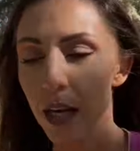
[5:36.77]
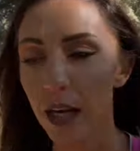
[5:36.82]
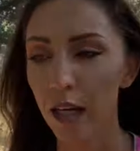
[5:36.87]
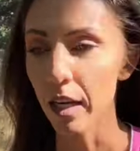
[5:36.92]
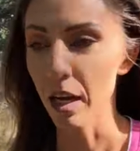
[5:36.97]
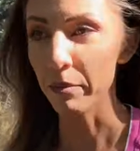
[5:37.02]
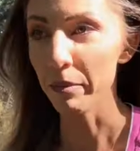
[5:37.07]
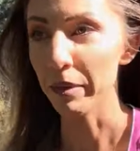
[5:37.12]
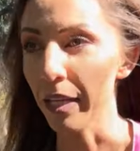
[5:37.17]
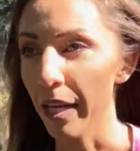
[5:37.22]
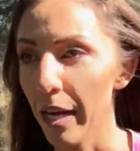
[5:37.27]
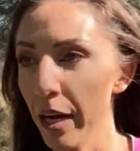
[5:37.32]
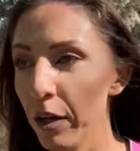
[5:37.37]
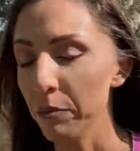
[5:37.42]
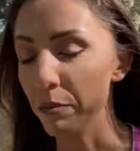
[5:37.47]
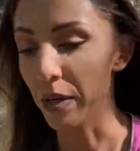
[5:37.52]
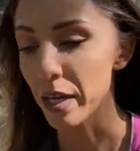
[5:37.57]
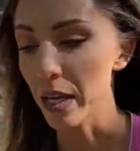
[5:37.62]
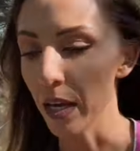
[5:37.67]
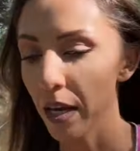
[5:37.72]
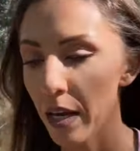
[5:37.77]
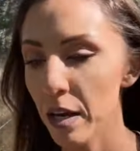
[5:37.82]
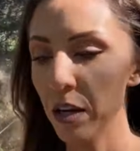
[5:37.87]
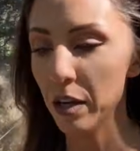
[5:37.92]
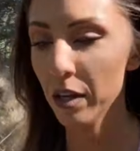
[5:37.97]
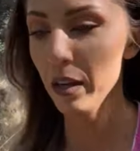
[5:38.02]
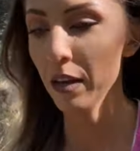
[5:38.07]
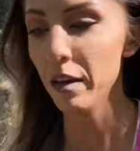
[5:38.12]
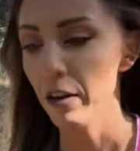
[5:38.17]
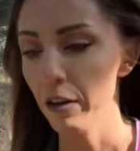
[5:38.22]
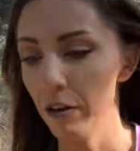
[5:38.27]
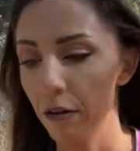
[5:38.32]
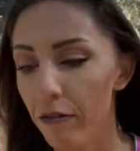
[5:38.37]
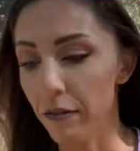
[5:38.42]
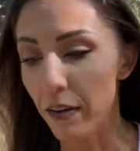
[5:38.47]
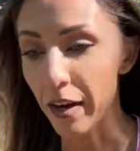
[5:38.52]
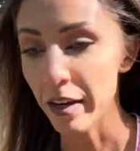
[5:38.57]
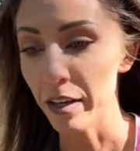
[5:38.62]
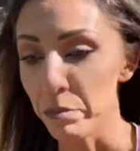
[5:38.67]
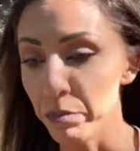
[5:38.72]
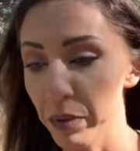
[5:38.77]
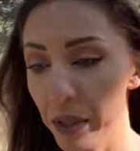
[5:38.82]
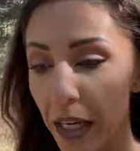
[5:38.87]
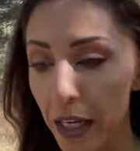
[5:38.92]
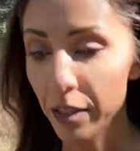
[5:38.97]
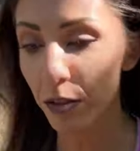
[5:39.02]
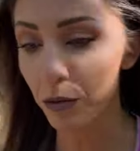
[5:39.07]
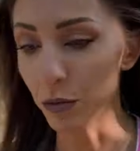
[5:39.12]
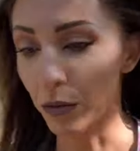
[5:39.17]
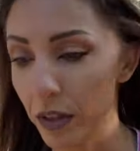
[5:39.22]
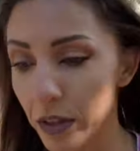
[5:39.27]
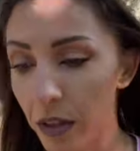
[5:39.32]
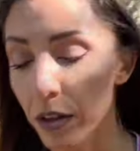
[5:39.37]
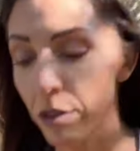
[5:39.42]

coming to help me find a place within